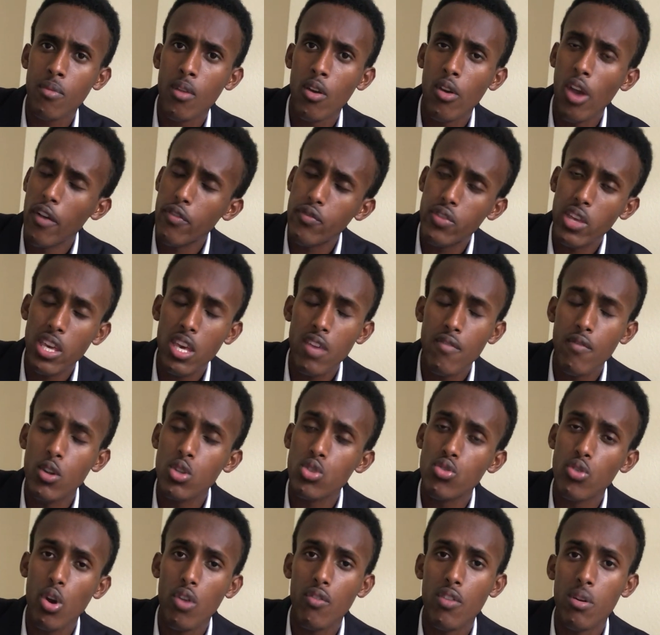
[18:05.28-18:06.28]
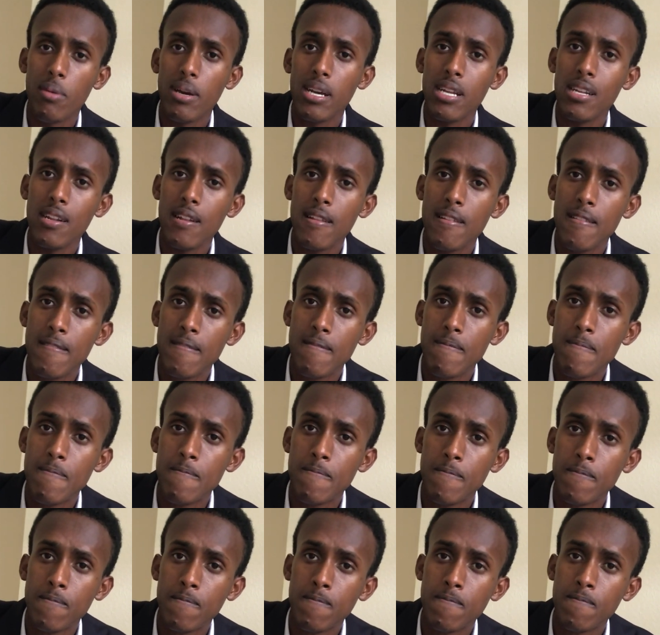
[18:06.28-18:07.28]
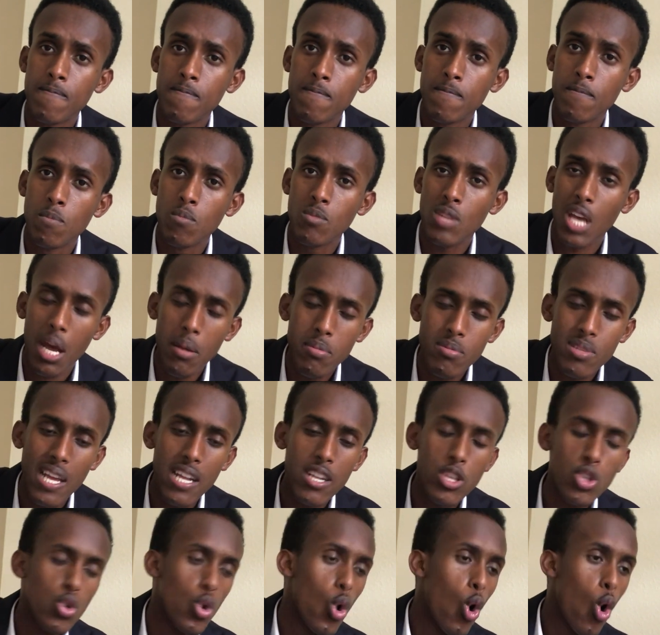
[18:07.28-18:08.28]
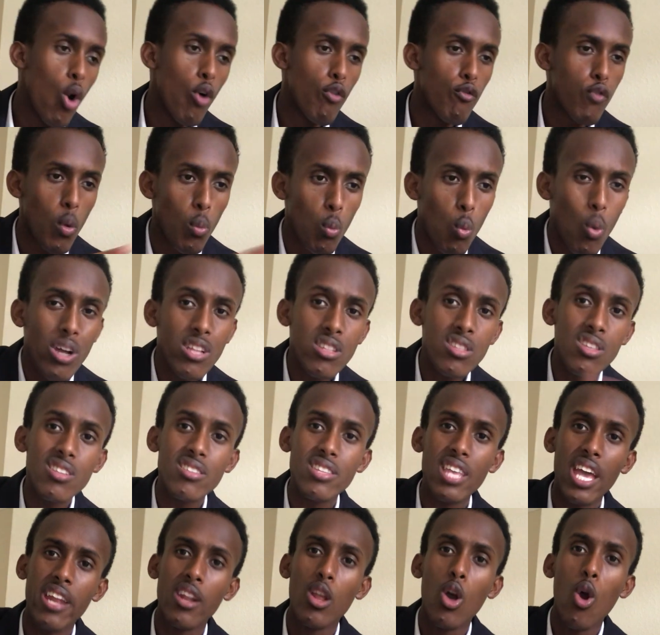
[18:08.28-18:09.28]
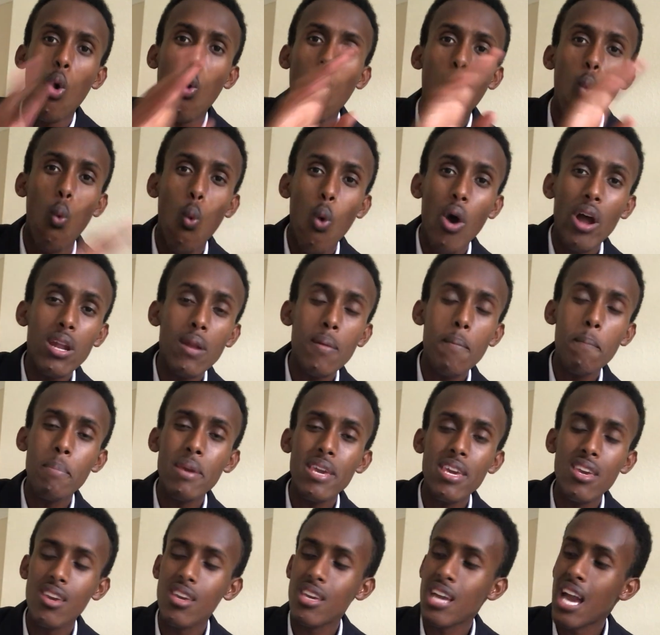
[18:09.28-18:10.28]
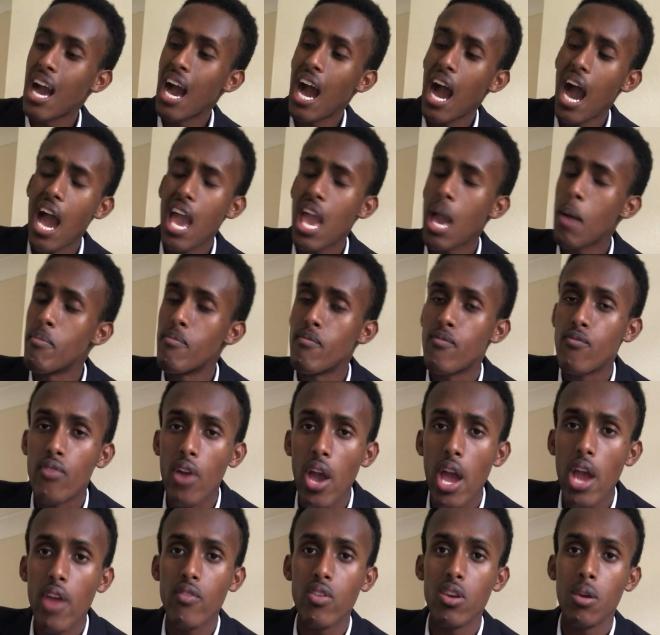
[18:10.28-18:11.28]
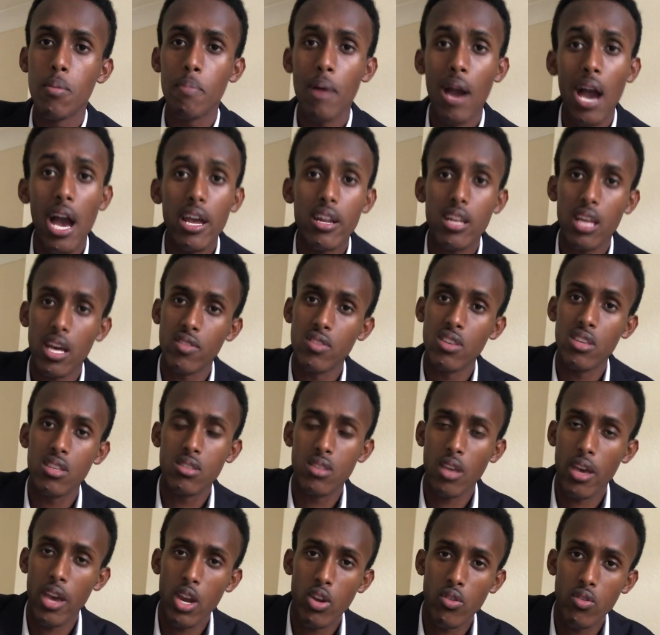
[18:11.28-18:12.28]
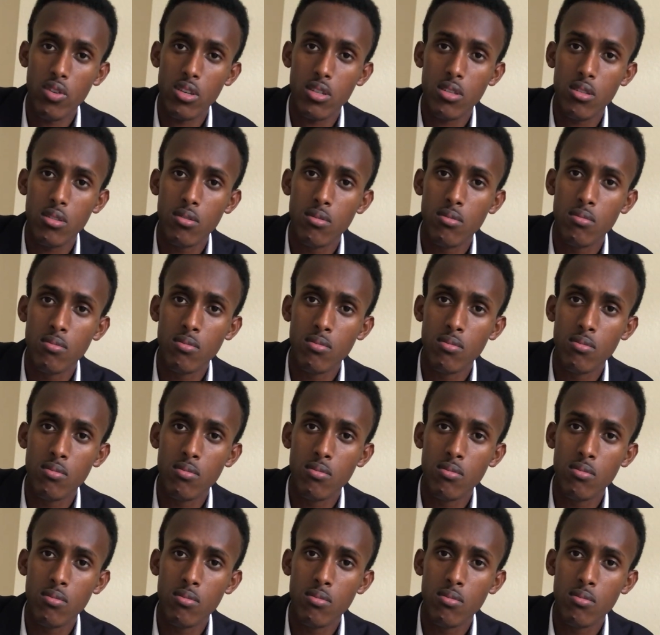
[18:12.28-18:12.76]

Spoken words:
You have to take inventory of it, man. I'm telling you, from 1 to 10, 1 being I am very bad at these areas.